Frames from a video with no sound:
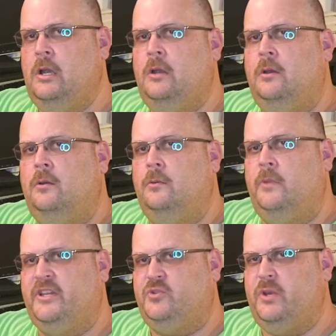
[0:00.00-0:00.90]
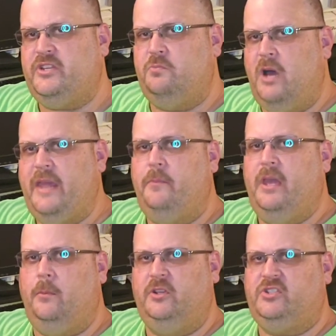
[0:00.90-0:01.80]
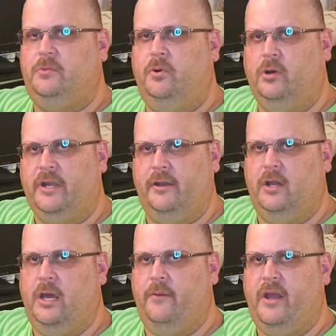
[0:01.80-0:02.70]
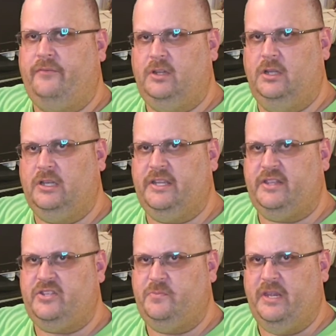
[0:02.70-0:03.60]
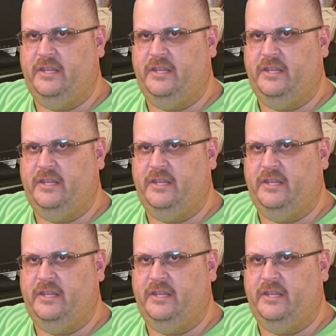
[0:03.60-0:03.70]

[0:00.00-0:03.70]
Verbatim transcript: My switch might be able to support it. I would have to look at the speeds.